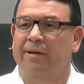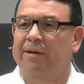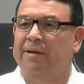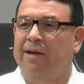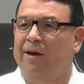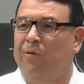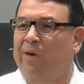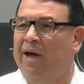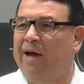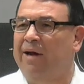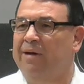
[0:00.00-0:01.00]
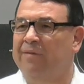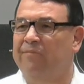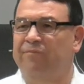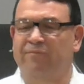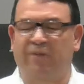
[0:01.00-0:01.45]
you know, we had a
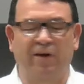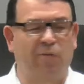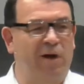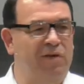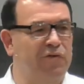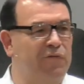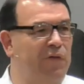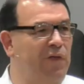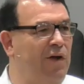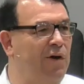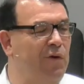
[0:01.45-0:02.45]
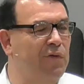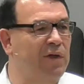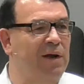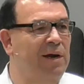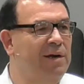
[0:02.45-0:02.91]
fundraiser for the youth
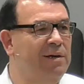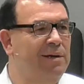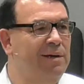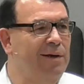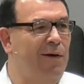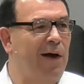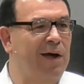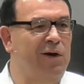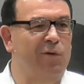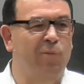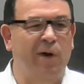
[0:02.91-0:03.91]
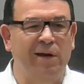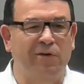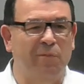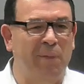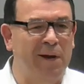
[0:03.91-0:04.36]
and, you know, I couldn't wait
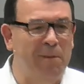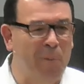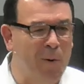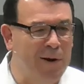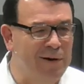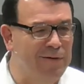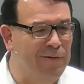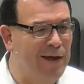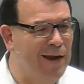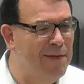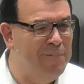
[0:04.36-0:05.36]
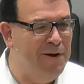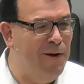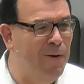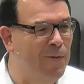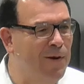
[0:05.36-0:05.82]
till Monday morning till they let me
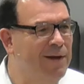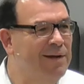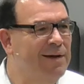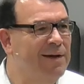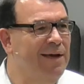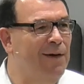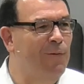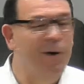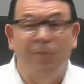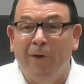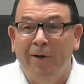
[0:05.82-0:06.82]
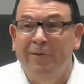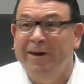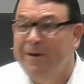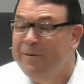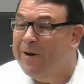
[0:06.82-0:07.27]
know you know, what, what do we
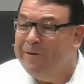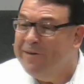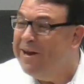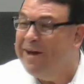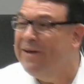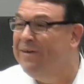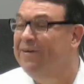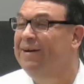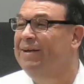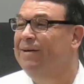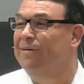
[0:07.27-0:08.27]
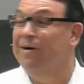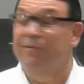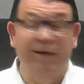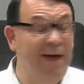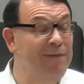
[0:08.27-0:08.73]
do? What do we do? Well,
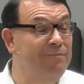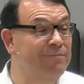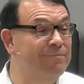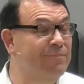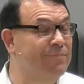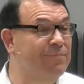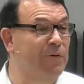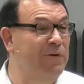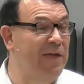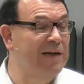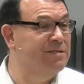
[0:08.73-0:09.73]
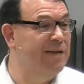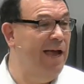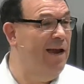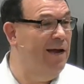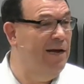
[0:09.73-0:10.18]
we gave
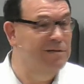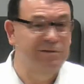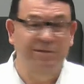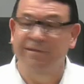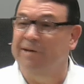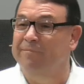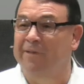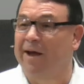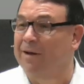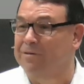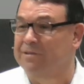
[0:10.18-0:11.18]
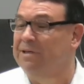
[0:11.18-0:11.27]
3,800 and something dollars